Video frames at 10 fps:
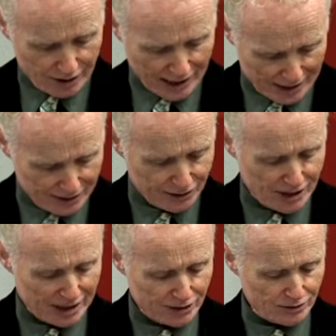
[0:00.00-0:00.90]
Canada's
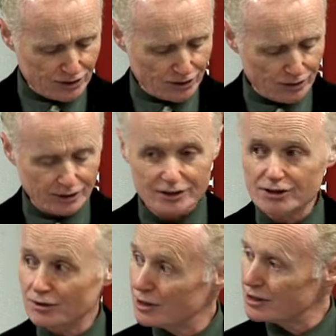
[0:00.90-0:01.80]
national security,
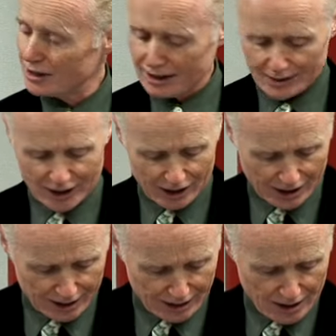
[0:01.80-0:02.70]
seriously at MLI,